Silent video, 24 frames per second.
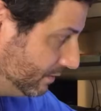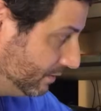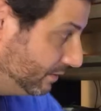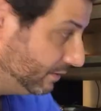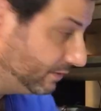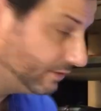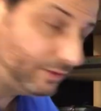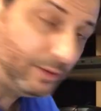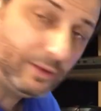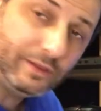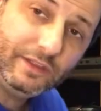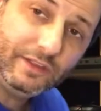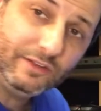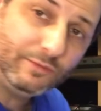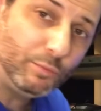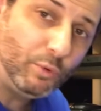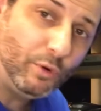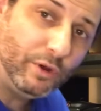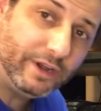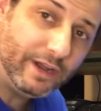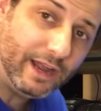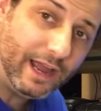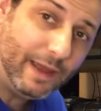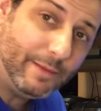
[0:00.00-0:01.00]
So at this
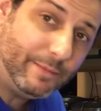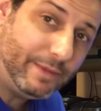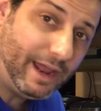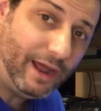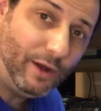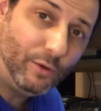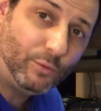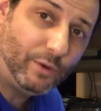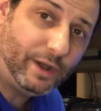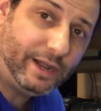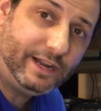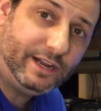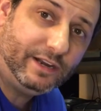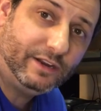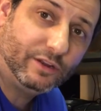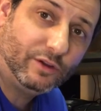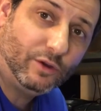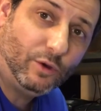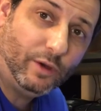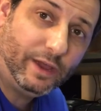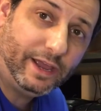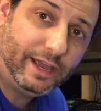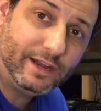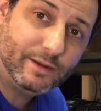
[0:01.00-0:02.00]
point, I'm now ready to
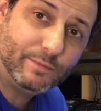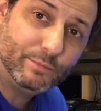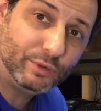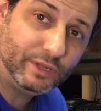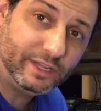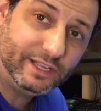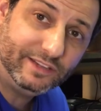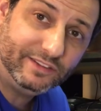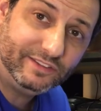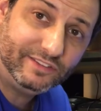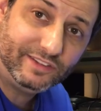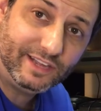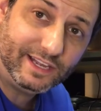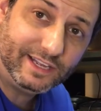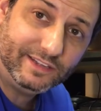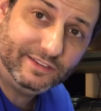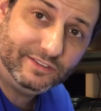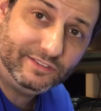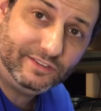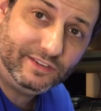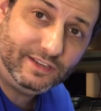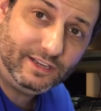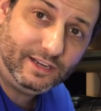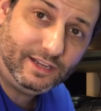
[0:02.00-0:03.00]
go ahead and play Sega
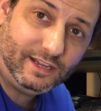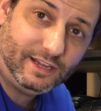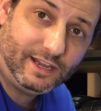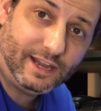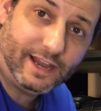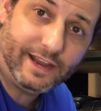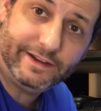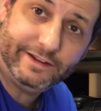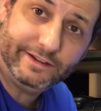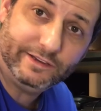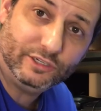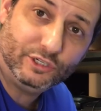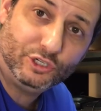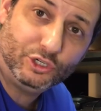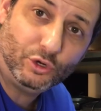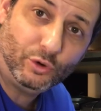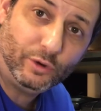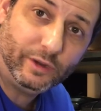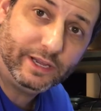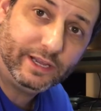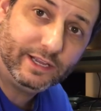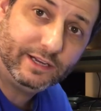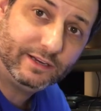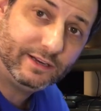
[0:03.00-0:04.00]
C D and
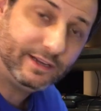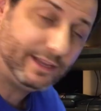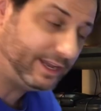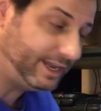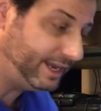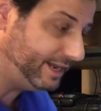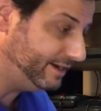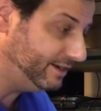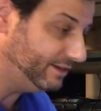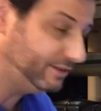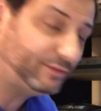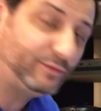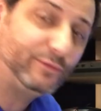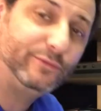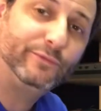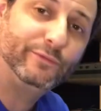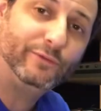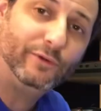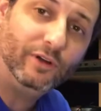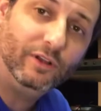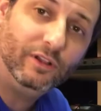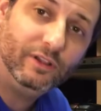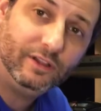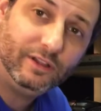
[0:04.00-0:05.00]
enjoy it in its
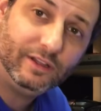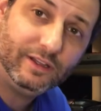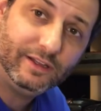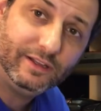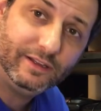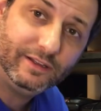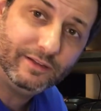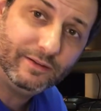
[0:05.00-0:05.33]
full,